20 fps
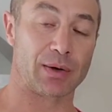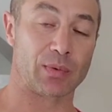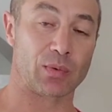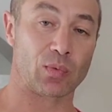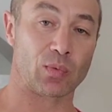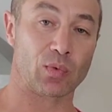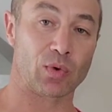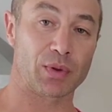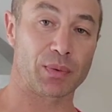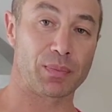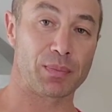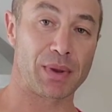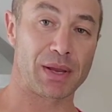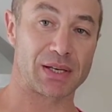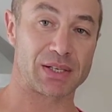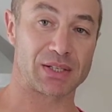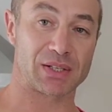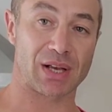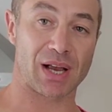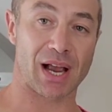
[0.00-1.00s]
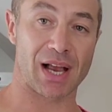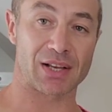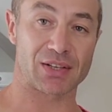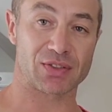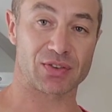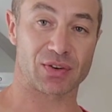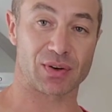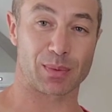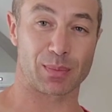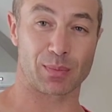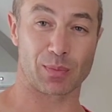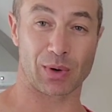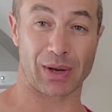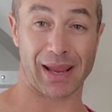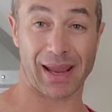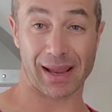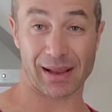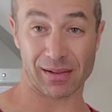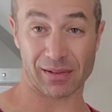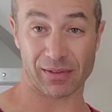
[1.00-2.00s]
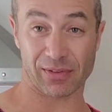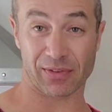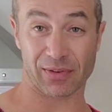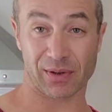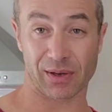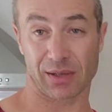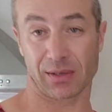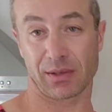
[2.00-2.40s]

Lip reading: what makes ice cream healthier